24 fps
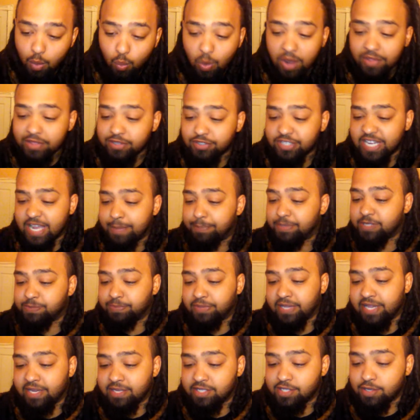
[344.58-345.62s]
While the TRAPPIST
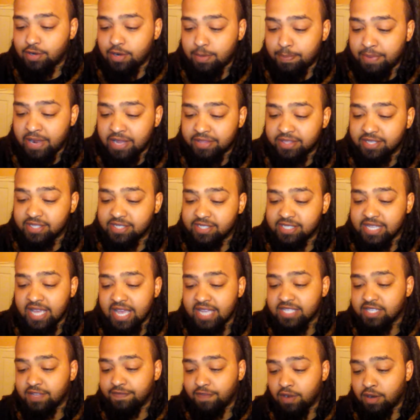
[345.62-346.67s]
planets are about the
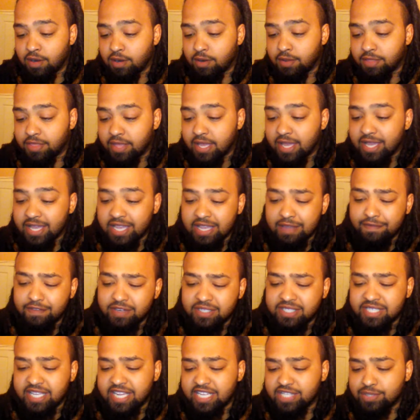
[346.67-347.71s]
size of Earth, give or
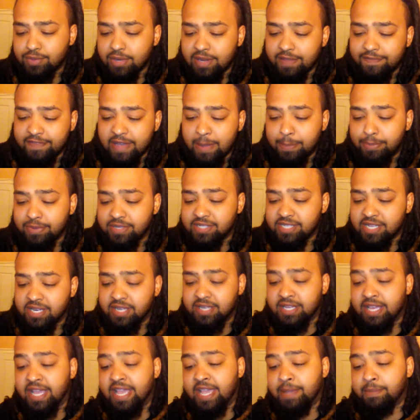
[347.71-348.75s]
take 25%
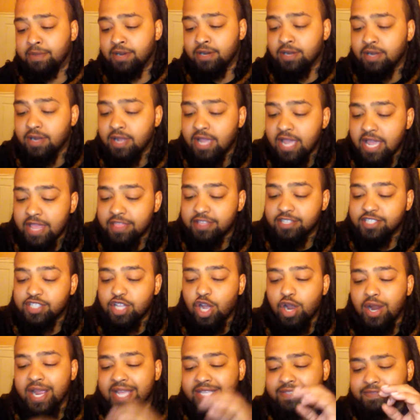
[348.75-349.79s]
in diameter, the
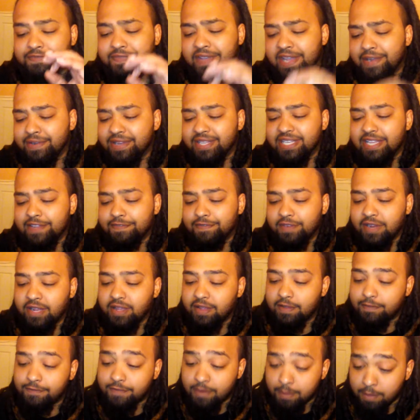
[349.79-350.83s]
star is very
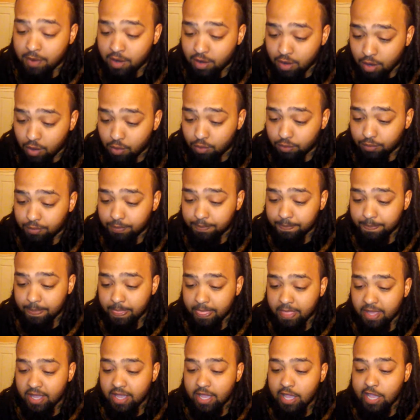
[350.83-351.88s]
different from our own.
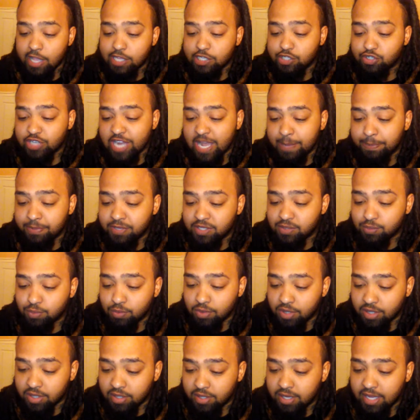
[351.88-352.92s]

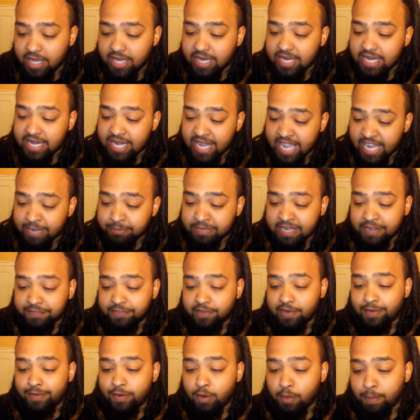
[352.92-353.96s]
TRAPPIST-1, named
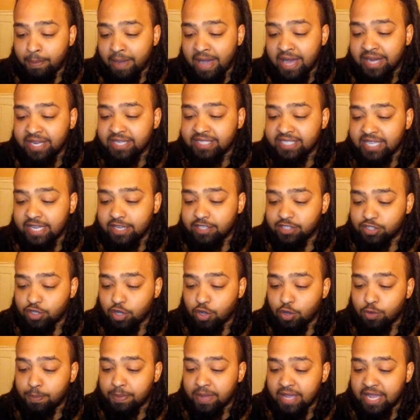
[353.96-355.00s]
after a robotic
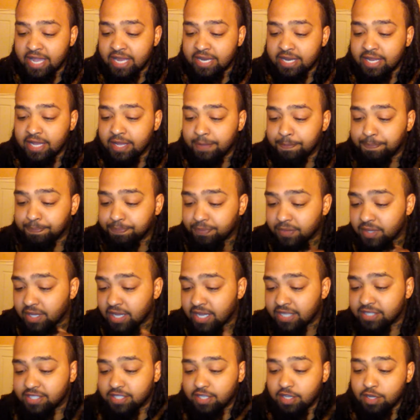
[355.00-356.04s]
telescope in the
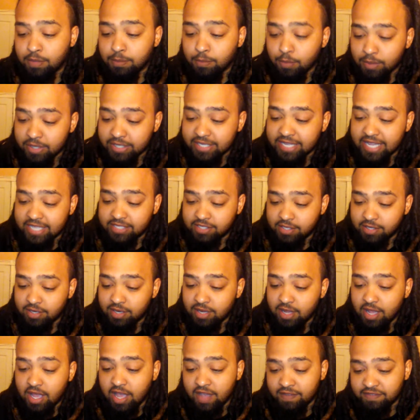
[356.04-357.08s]
Atacama
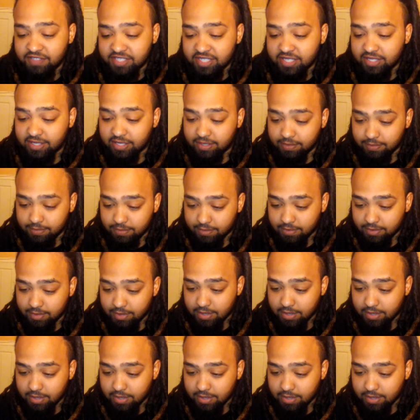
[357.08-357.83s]
Desert of Chile.